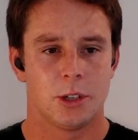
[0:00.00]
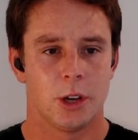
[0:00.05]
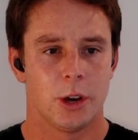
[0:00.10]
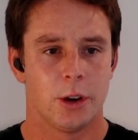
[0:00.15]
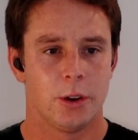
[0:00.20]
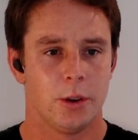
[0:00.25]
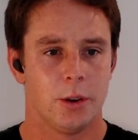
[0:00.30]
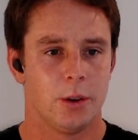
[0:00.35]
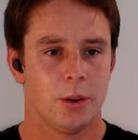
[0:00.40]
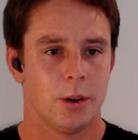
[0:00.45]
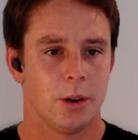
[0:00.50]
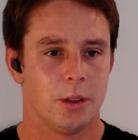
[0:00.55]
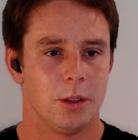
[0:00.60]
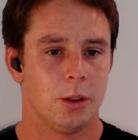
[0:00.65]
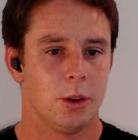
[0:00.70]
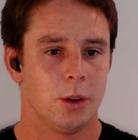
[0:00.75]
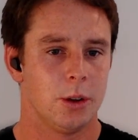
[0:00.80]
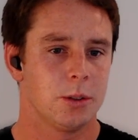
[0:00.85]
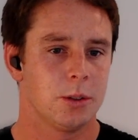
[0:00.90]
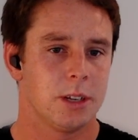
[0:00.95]
So
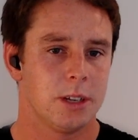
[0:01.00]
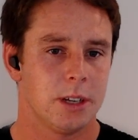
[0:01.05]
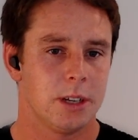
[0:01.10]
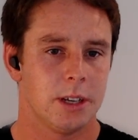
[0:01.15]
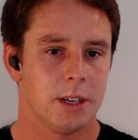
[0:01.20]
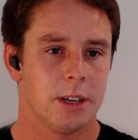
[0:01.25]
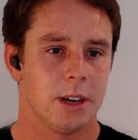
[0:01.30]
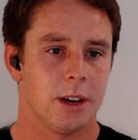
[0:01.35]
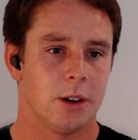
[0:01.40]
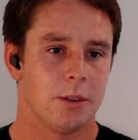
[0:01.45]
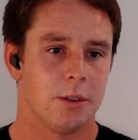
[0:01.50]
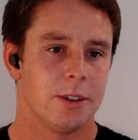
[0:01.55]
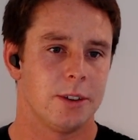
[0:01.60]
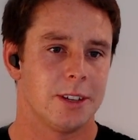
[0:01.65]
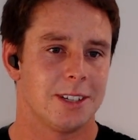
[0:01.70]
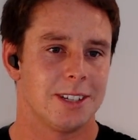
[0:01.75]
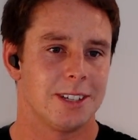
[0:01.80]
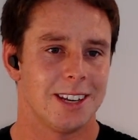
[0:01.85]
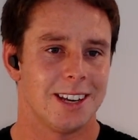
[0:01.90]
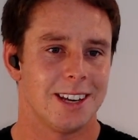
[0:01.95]
loyalty
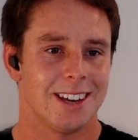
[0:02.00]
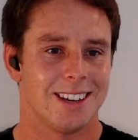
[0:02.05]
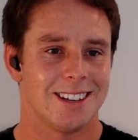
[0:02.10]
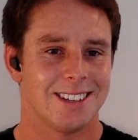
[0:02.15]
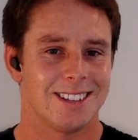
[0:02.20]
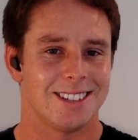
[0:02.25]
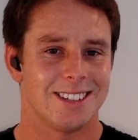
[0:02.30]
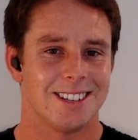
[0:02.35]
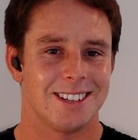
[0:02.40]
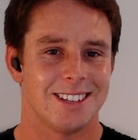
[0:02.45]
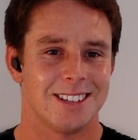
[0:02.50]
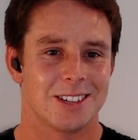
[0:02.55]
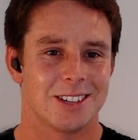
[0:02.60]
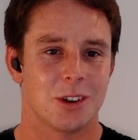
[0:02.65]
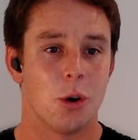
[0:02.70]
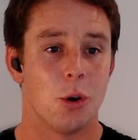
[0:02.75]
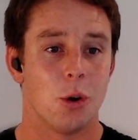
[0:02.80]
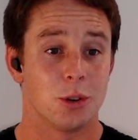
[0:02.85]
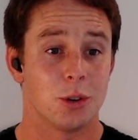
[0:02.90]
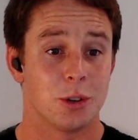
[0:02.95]
obviously
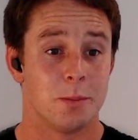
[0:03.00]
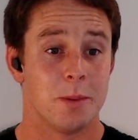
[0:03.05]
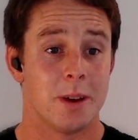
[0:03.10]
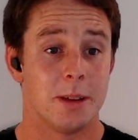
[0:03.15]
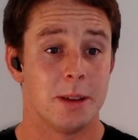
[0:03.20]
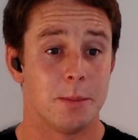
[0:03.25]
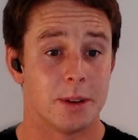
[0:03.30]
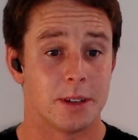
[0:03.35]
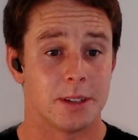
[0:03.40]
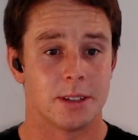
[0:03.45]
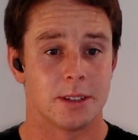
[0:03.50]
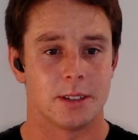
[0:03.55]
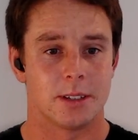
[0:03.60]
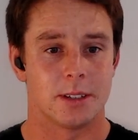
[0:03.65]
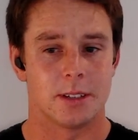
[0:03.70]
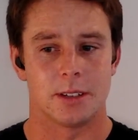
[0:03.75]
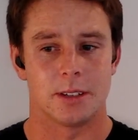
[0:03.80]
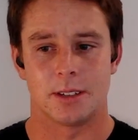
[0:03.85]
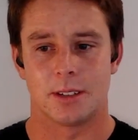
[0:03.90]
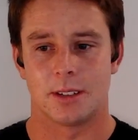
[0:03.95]
is core to many
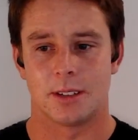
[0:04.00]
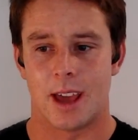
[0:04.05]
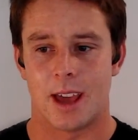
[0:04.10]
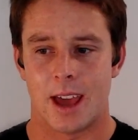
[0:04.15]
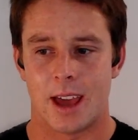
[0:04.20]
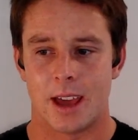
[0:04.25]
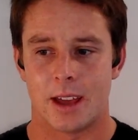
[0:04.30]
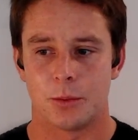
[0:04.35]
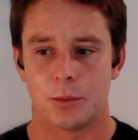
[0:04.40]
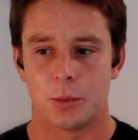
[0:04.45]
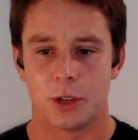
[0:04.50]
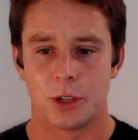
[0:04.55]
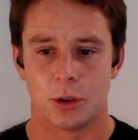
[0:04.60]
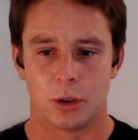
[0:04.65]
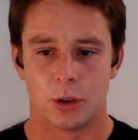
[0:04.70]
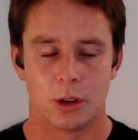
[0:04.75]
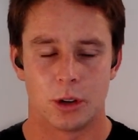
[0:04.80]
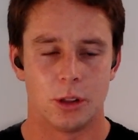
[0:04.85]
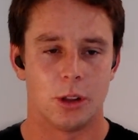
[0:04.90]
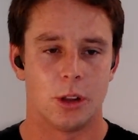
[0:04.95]
businesses, and we
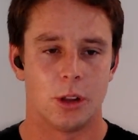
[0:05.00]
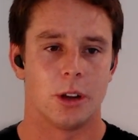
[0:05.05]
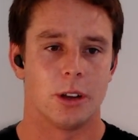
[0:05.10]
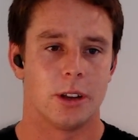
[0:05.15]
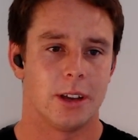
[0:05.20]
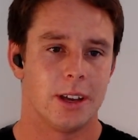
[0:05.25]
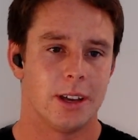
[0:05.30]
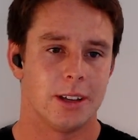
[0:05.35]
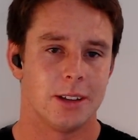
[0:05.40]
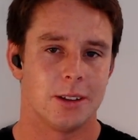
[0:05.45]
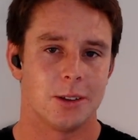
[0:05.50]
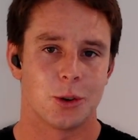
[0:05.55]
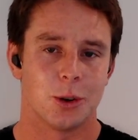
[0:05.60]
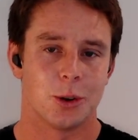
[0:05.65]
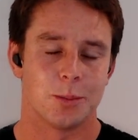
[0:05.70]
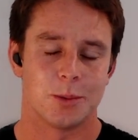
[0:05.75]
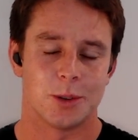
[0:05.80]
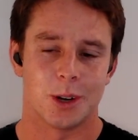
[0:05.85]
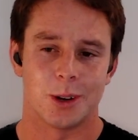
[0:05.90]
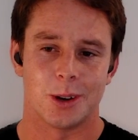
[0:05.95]
talk a lot in
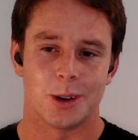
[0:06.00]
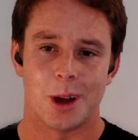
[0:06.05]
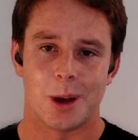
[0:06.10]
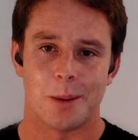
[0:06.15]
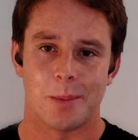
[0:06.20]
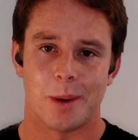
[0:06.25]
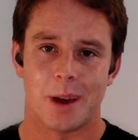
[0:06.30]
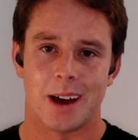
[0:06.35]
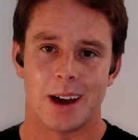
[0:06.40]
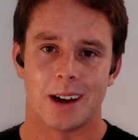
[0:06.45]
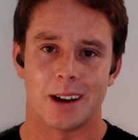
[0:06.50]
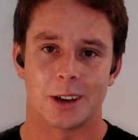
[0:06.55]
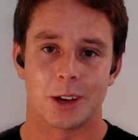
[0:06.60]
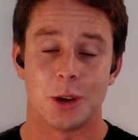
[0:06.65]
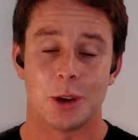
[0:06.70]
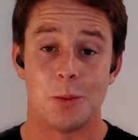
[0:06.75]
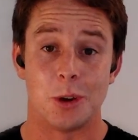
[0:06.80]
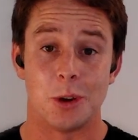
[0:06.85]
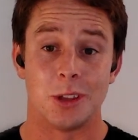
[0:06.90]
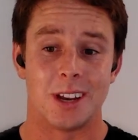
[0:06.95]
crypto about
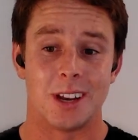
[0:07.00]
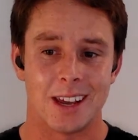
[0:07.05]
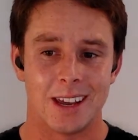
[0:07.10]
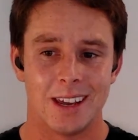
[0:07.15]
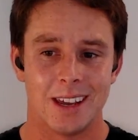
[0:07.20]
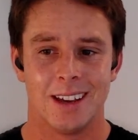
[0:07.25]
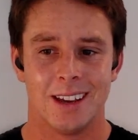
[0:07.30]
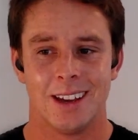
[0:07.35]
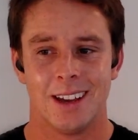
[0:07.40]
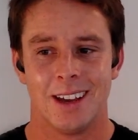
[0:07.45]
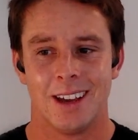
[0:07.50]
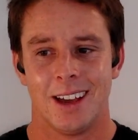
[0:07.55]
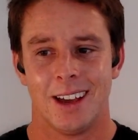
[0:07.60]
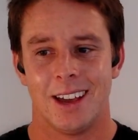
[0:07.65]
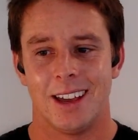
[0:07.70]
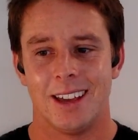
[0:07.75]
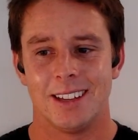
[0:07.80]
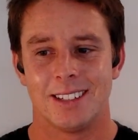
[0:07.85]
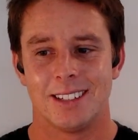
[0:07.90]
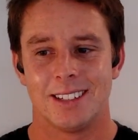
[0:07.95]
community.
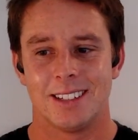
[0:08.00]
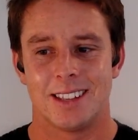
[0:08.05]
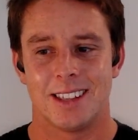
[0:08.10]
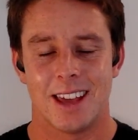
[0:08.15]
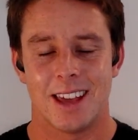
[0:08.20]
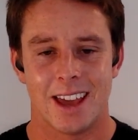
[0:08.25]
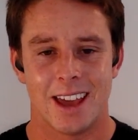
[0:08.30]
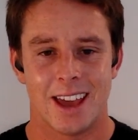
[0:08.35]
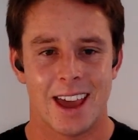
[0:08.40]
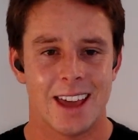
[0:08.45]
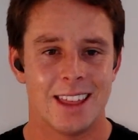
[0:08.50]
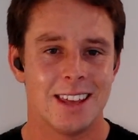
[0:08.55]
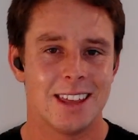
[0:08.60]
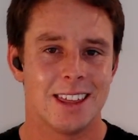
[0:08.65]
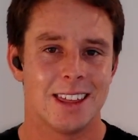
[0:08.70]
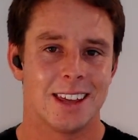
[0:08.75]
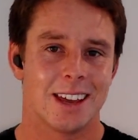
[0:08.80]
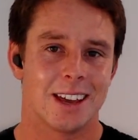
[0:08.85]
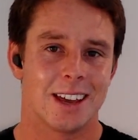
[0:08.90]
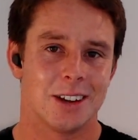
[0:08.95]
Is there
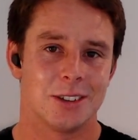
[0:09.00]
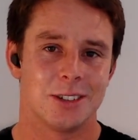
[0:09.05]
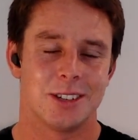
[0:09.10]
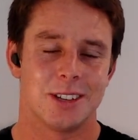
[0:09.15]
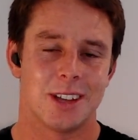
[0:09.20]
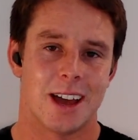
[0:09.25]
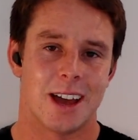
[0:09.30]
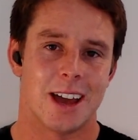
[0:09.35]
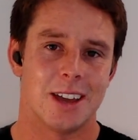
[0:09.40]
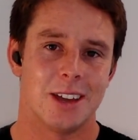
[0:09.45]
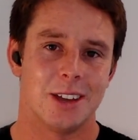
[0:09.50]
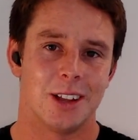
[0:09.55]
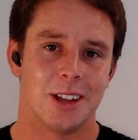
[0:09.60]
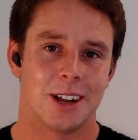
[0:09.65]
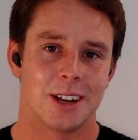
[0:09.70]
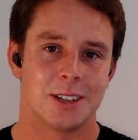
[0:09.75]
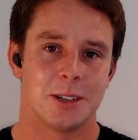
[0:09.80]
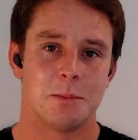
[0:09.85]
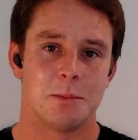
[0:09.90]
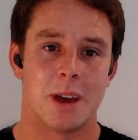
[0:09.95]
anything else that you'd
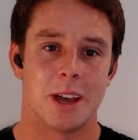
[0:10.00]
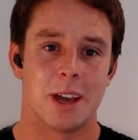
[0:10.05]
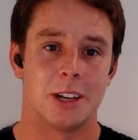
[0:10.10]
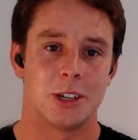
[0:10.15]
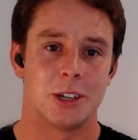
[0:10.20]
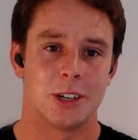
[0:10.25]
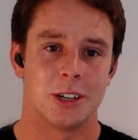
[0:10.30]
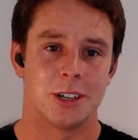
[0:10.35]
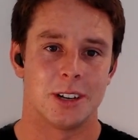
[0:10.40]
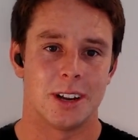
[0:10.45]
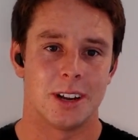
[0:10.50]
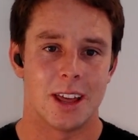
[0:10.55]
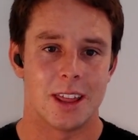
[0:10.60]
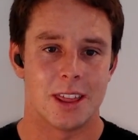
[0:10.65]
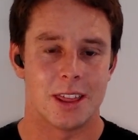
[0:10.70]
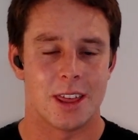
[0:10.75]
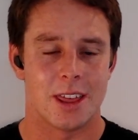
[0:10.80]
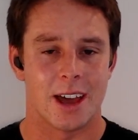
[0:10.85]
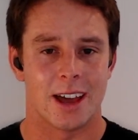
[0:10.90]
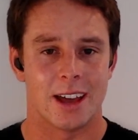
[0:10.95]
like to
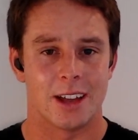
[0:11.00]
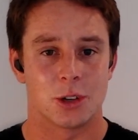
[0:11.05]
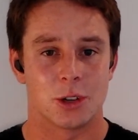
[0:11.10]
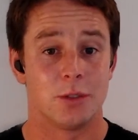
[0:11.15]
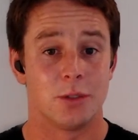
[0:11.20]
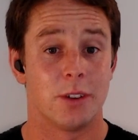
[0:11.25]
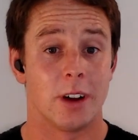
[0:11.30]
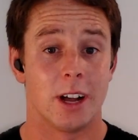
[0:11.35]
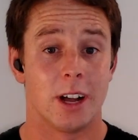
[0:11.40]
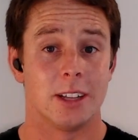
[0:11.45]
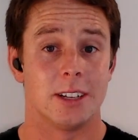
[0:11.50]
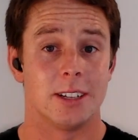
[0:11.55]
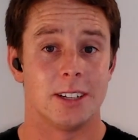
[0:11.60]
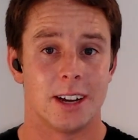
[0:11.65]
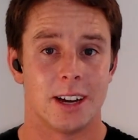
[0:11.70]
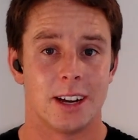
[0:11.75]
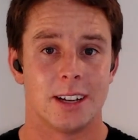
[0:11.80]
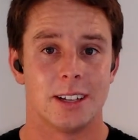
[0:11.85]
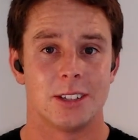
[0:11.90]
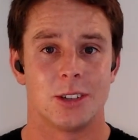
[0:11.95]
mention that Travala
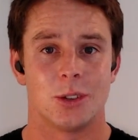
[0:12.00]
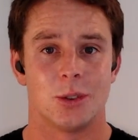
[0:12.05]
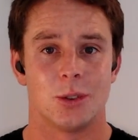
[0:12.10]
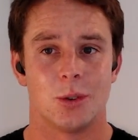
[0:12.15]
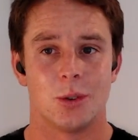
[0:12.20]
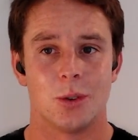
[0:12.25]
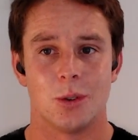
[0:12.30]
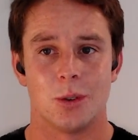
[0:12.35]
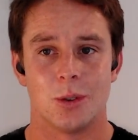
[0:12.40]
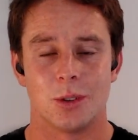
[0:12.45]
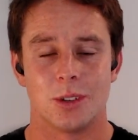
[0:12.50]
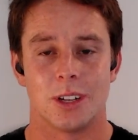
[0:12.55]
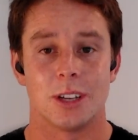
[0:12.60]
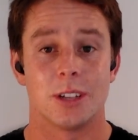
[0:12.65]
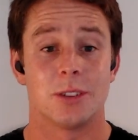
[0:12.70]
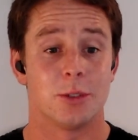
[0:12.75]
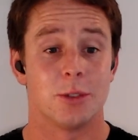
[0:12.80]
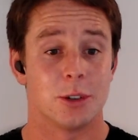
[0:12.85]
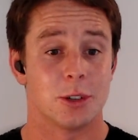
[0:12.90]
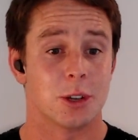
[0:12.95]
does or
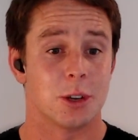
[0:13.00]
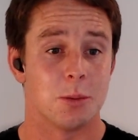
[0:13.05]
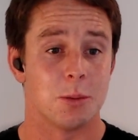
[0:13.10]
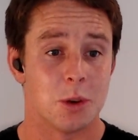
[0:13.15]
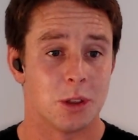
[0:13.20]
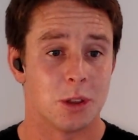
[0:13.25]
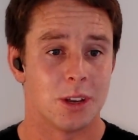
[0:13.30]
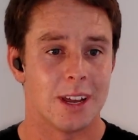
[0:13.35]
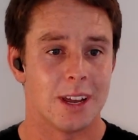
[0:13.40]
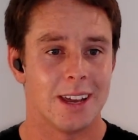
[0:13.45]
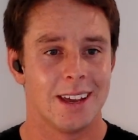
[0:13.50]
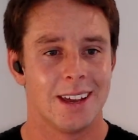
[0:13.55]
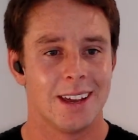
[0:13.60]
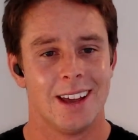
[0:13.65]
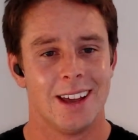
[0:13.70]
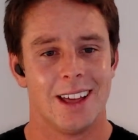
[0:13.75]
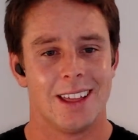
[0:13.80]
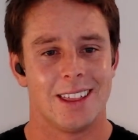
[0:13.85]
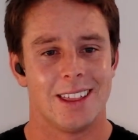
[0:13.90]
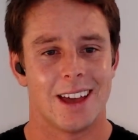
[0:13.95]
does for its community
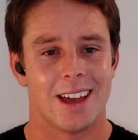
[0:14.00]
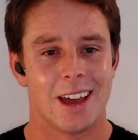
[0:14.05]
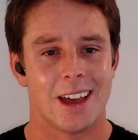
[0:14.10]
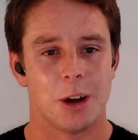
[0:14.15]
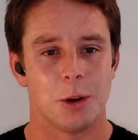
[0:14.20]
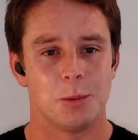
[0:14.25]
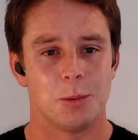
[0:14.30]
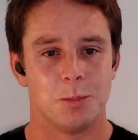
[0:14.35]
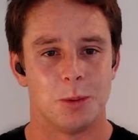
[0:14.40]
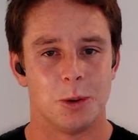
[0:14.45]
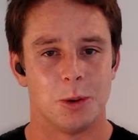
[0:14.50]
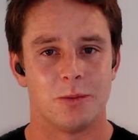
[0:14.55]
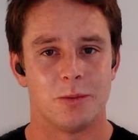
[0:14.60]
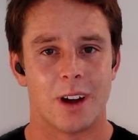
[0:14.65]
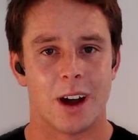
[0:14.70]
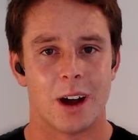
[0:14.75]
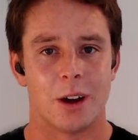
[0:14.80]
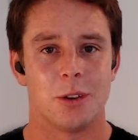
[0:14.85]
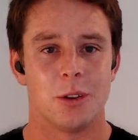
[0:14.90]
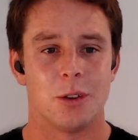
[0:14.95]
that helps
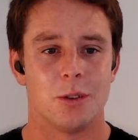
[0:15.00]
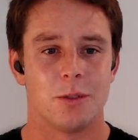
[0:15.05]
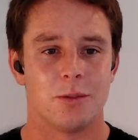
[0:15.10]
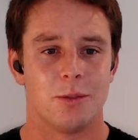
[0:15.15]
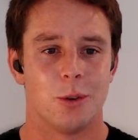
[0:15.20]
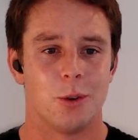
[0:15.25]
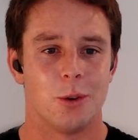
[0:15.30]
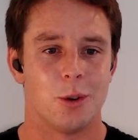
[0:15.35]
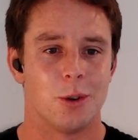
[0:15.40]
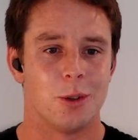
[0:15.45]
build value